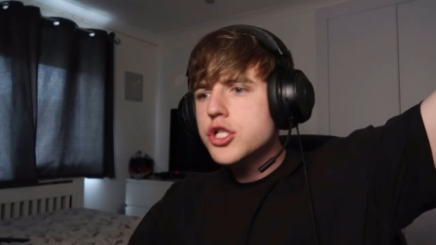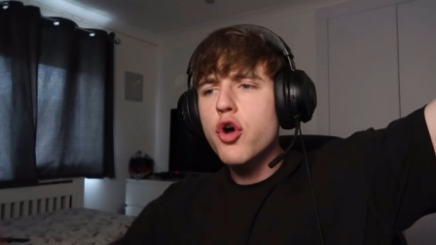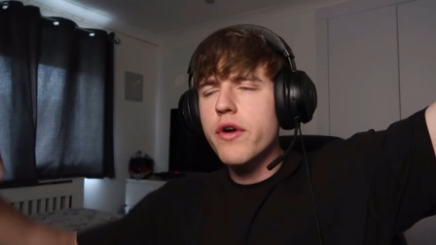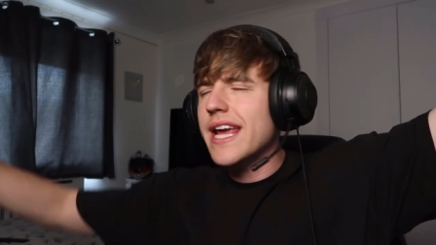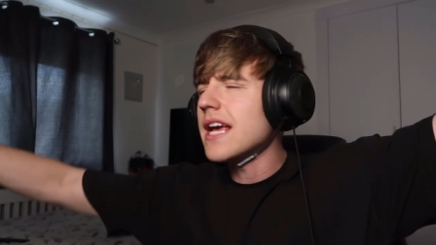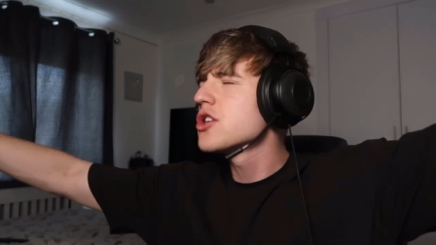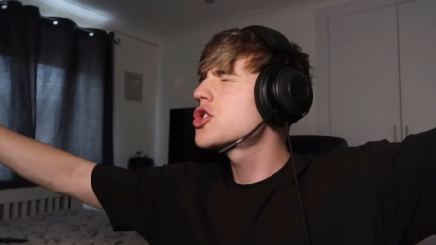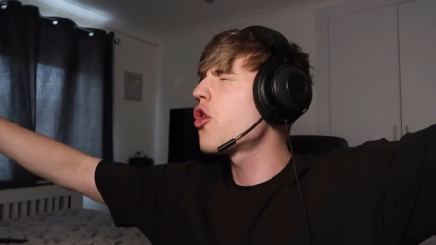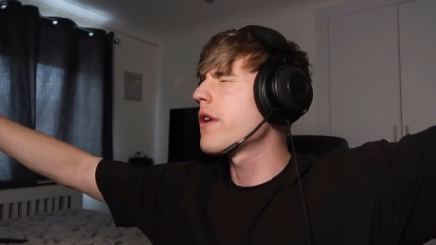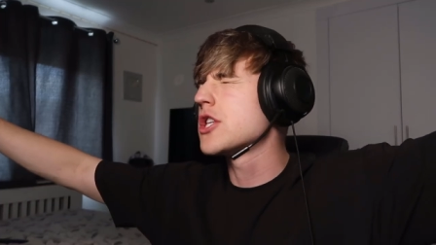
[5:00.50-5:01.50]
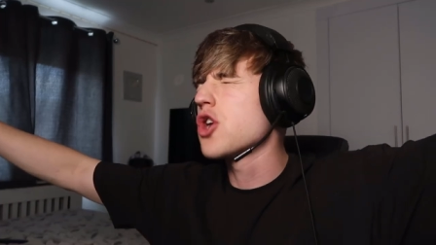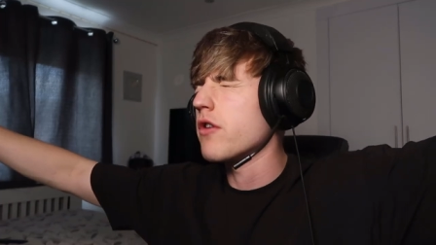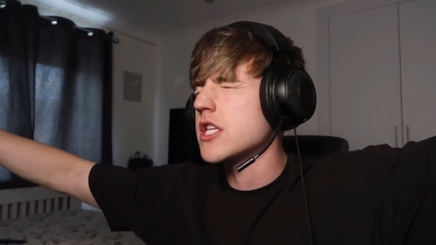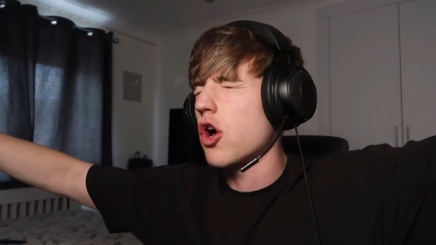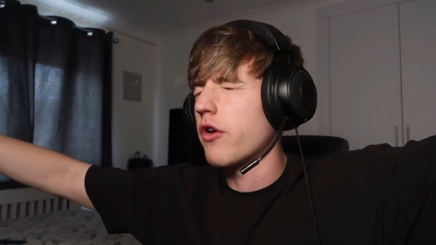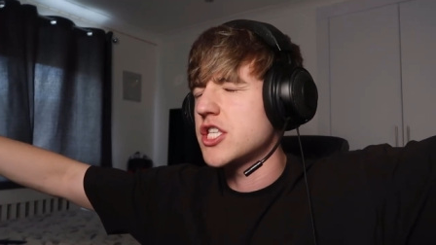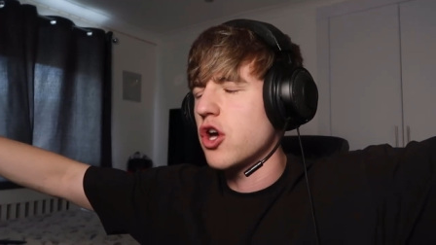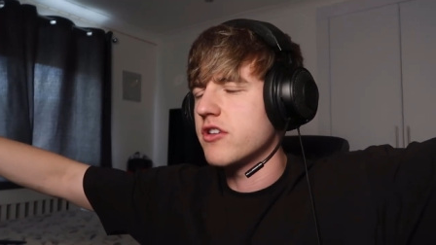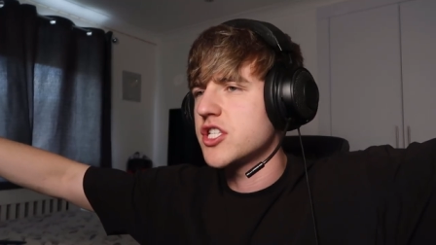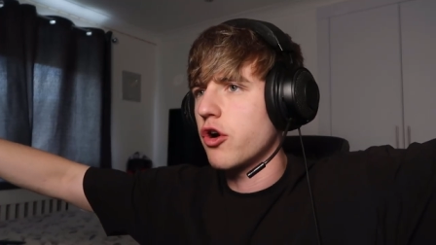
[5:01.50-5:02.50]
Sorry, sorry, sorry, sorry,
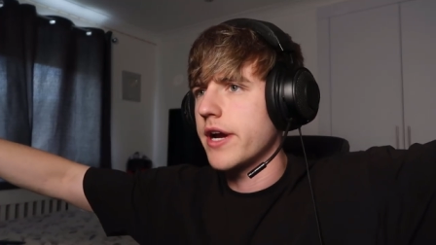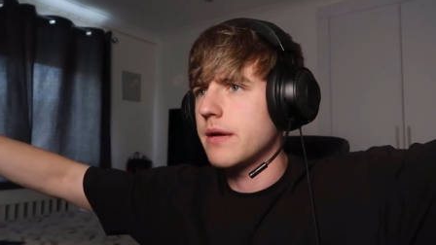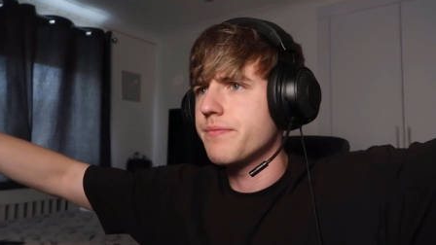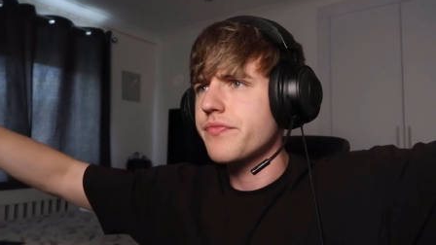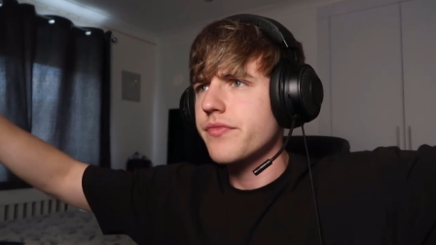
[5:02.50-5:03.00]
sorry, sorry.